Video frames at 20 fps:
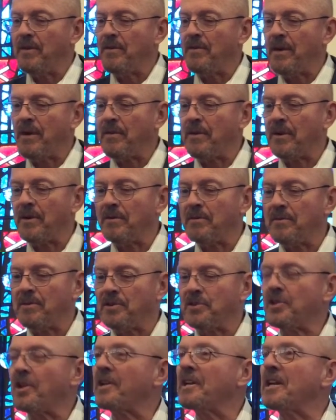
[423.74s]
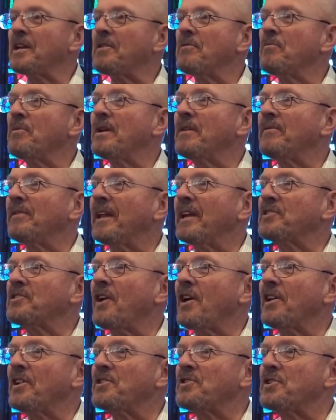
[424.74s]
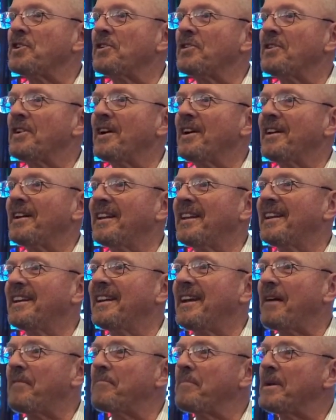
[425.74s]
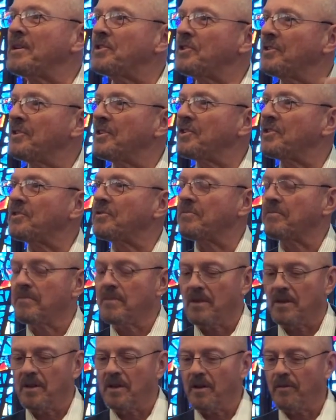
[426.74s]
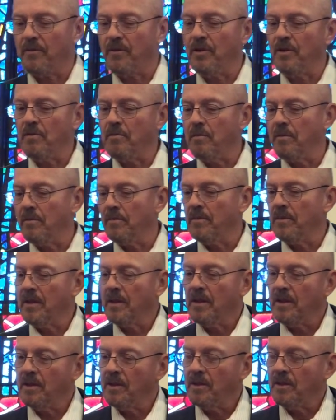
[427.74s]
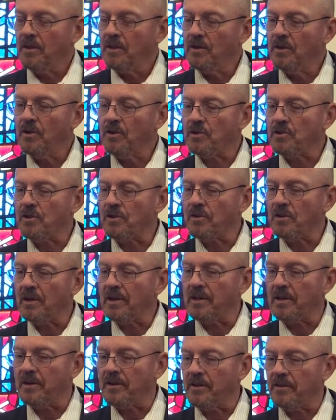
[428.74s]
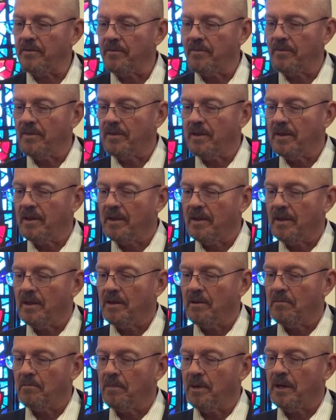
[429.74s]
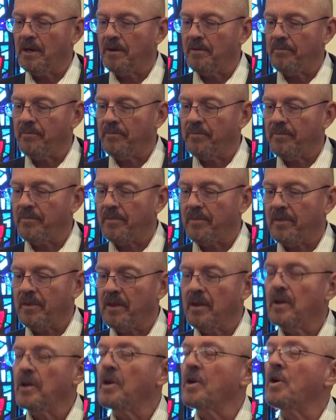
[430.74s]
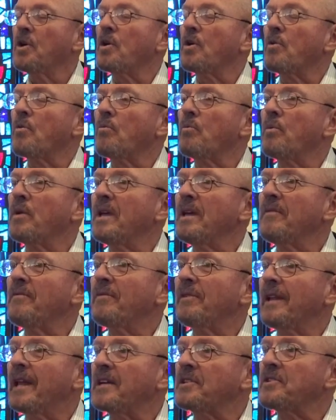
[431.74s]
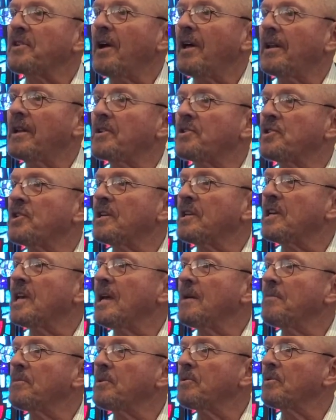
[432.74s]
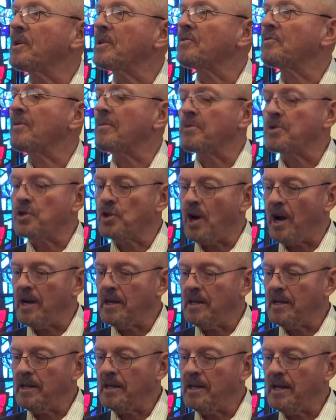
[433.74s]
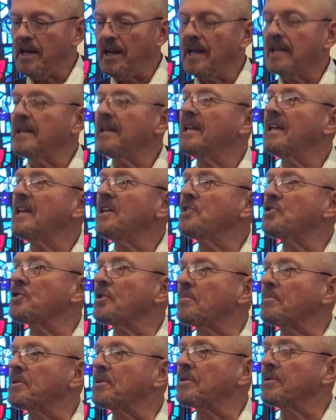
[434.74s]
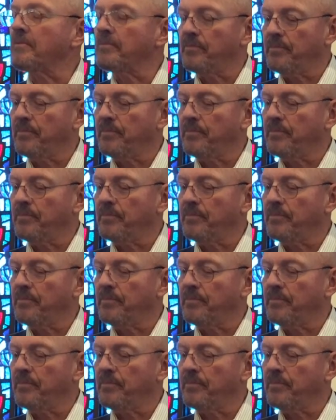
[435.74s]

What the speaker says: you've ever studied reflexology or not, and I've mentioned this a few years earlier, but reflexology came to us from China and Egypt.